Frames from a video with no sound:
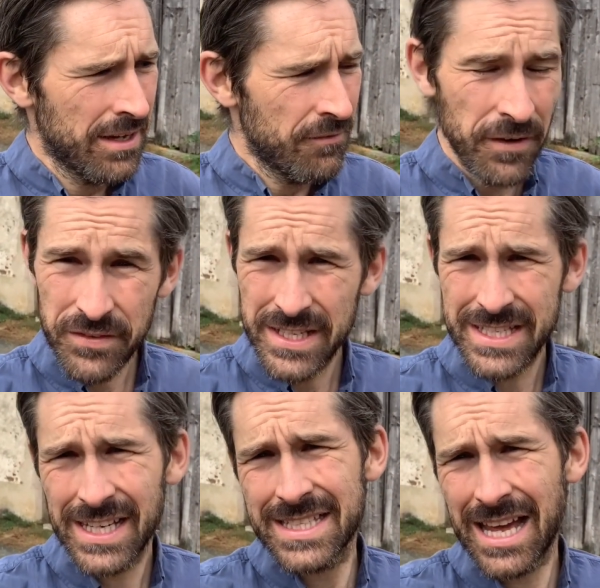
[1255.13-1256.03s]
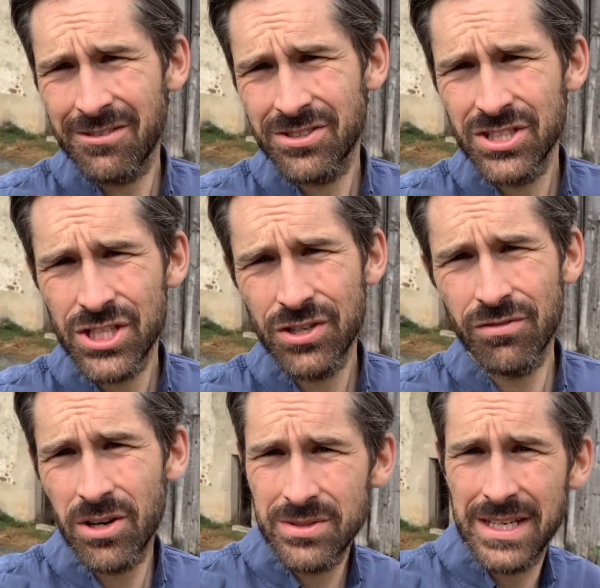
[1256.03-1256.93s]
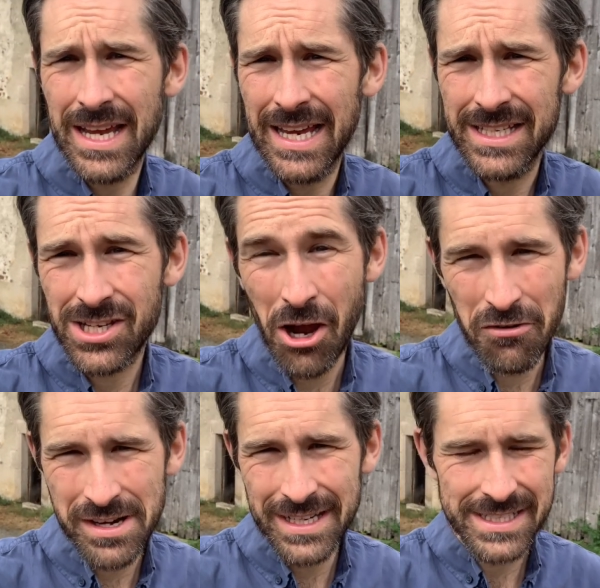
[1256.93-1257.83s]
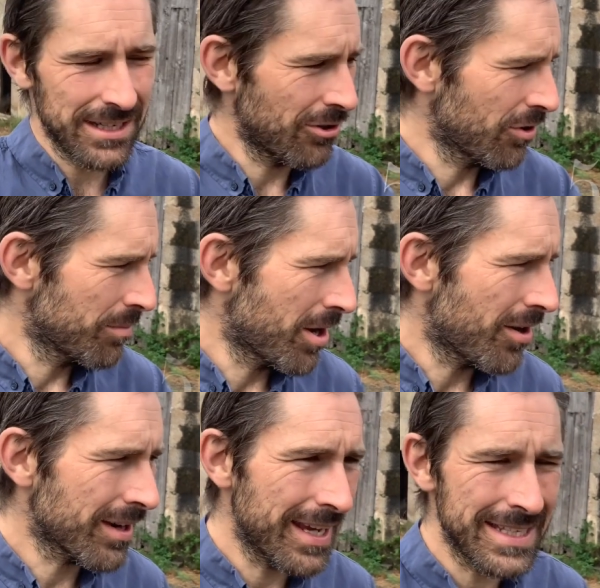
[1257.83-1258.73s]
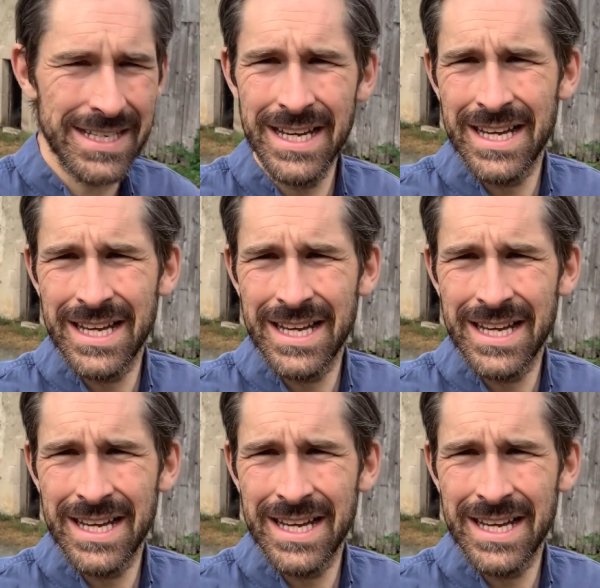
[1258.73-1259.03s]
56,000 euros. It's currently still on the market.